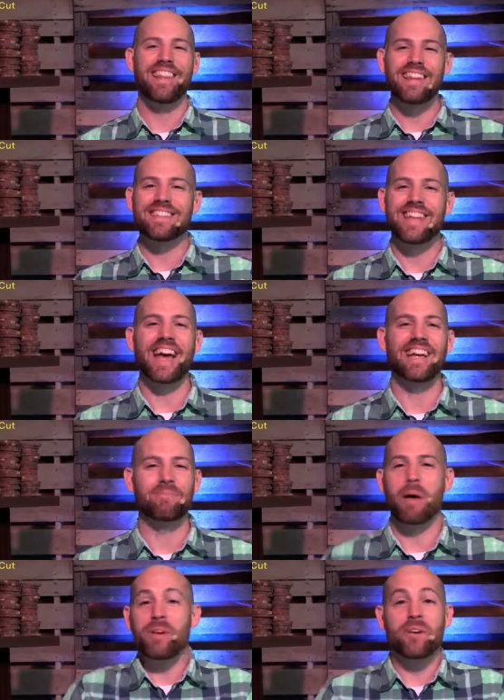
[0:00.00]
these days.
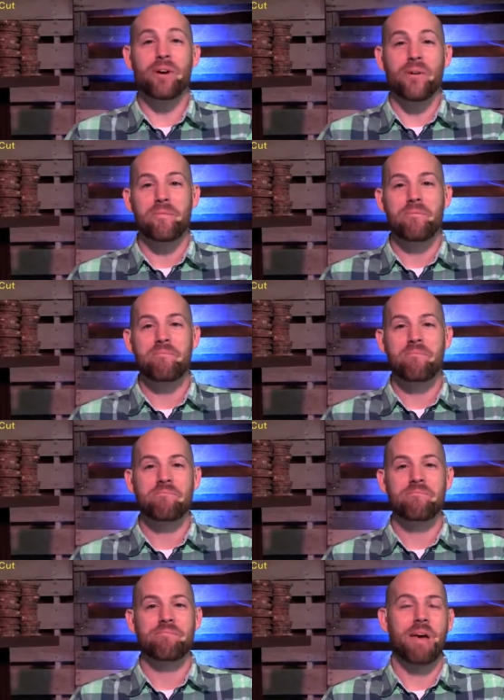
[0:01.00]
Maybe you do.
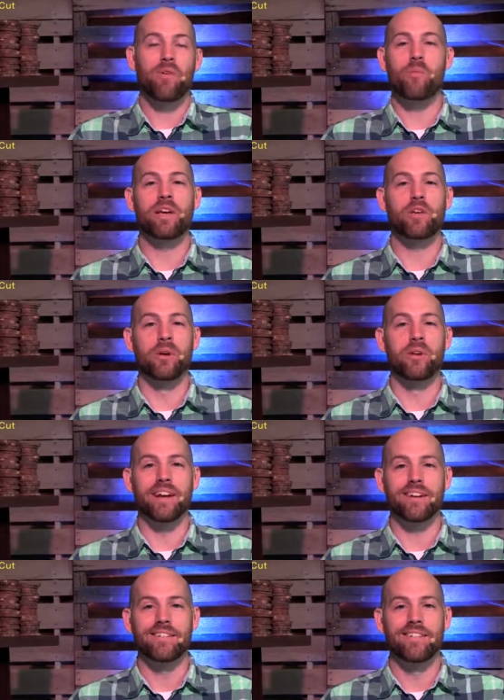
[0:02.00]
Maybe you've been
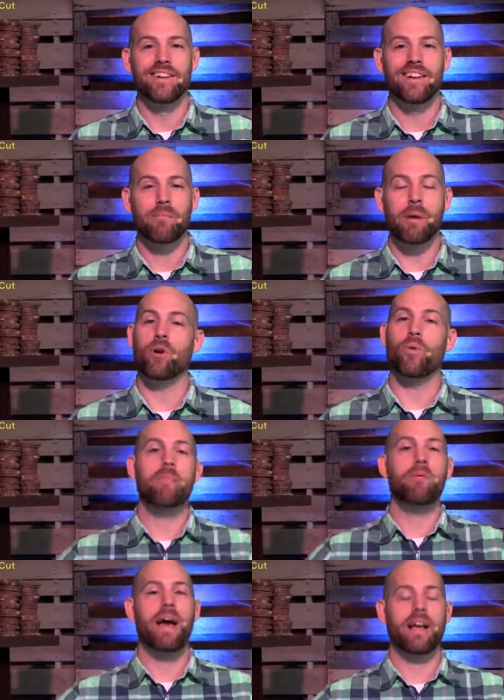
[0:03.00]
commuting. Maybe you're
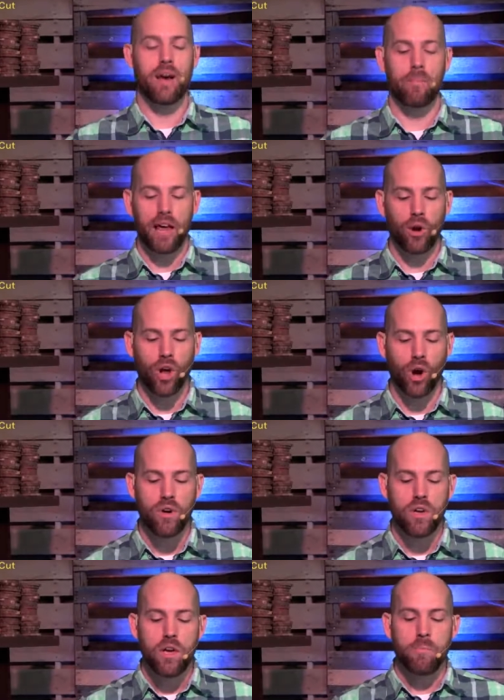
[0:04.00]
wrapping back up. I don't know.
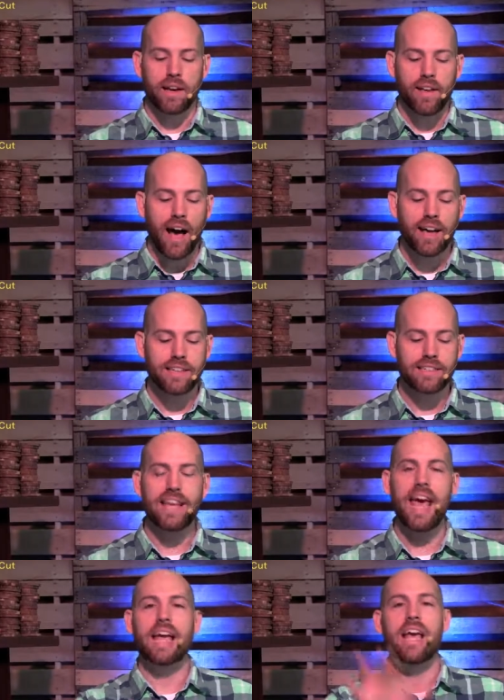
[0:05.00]
But God can
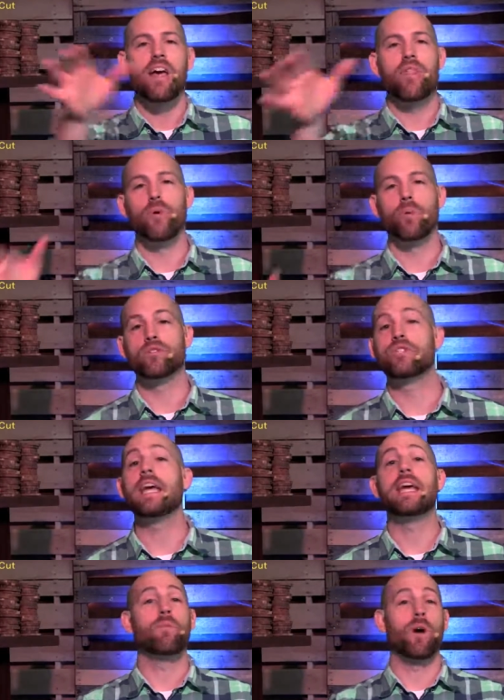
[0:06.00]
take the
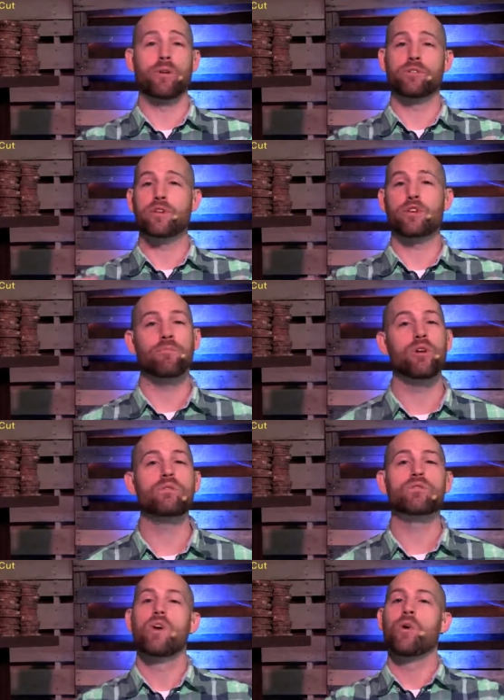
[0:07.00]
routine, whether it's a
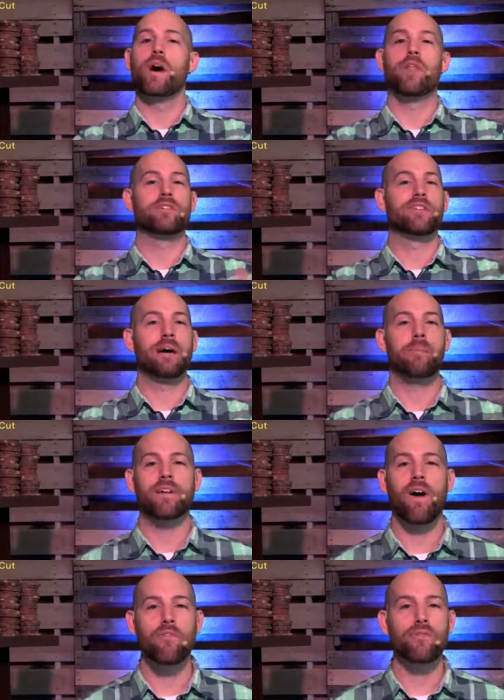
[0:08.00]
commute, whether it's a cup of
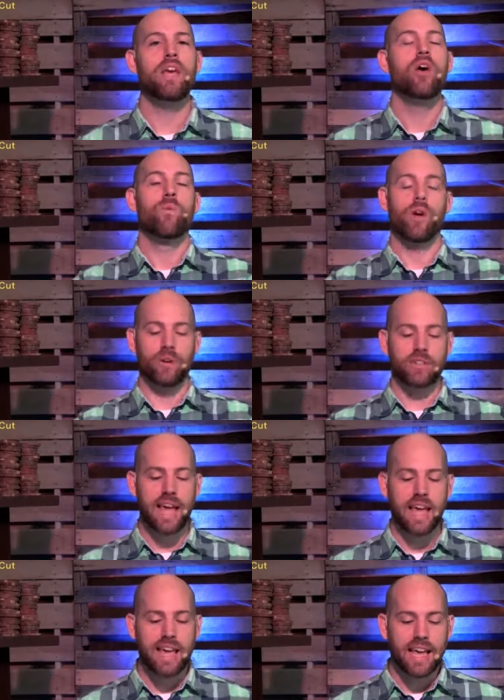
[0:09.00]
coffee, whether it's
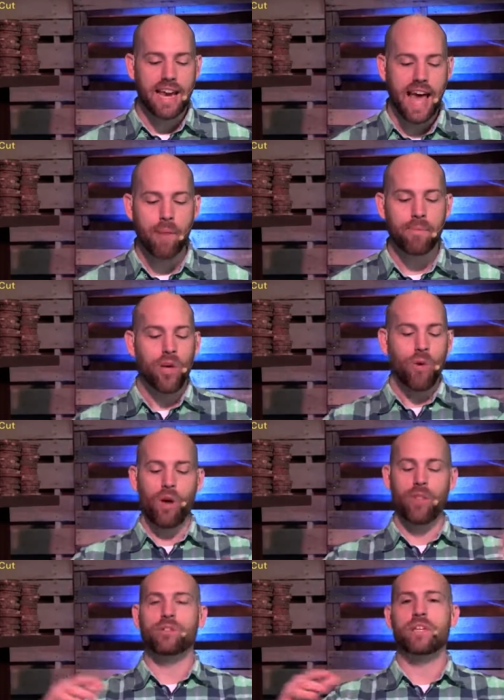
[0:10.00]
taking a nap,
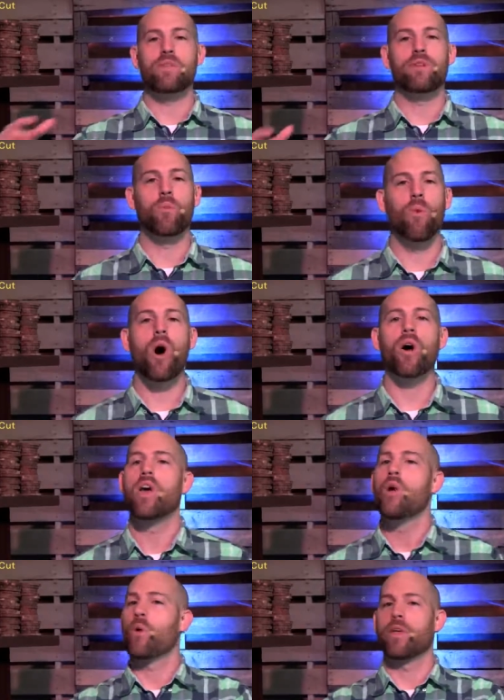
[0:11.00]
whether it's an evening walk,
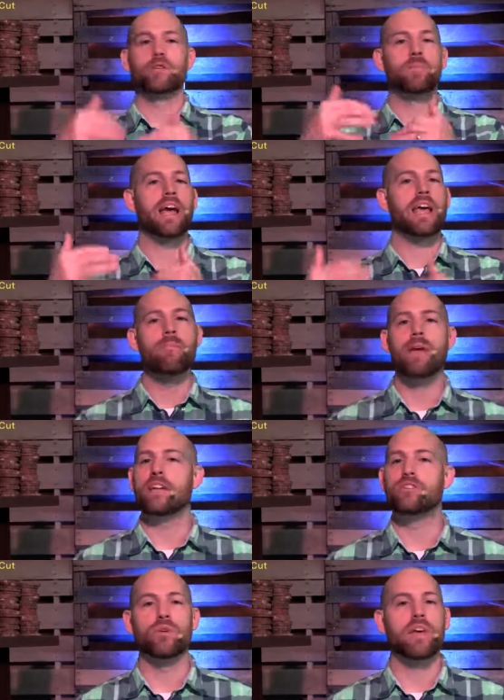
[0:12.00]
whether it's playing NBA
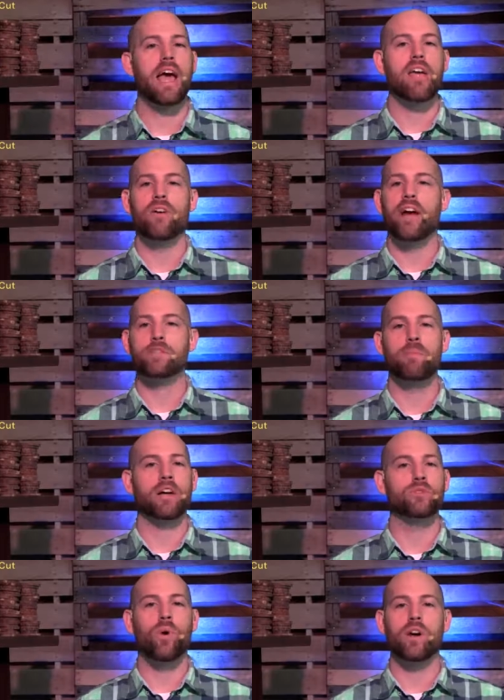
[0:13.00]
2K on your
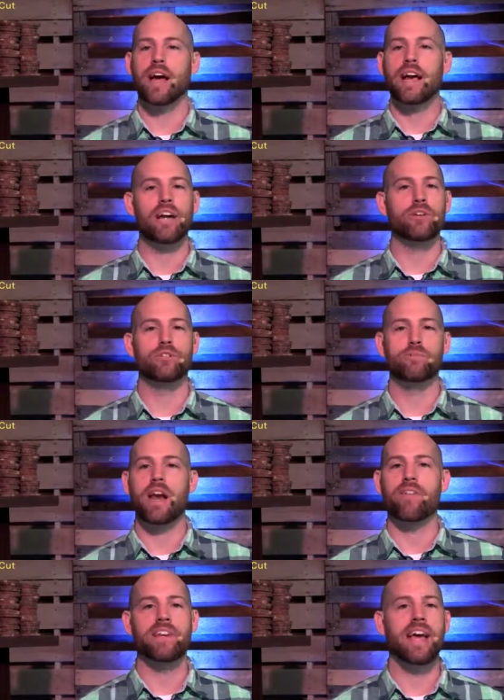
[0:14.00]
Xbox One, like I do just about
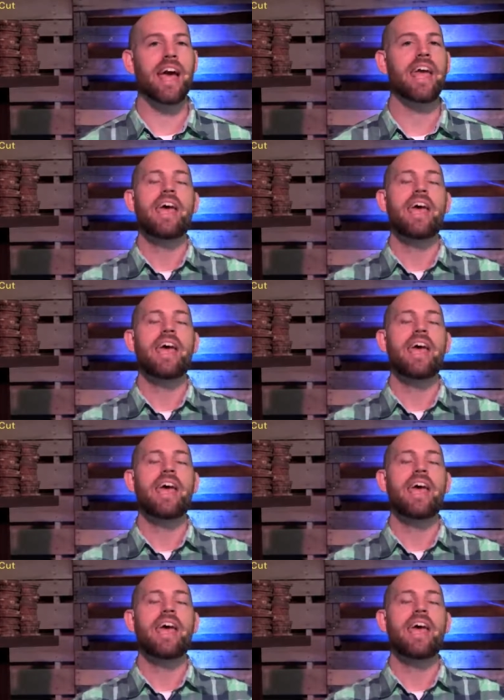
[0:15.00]
every day.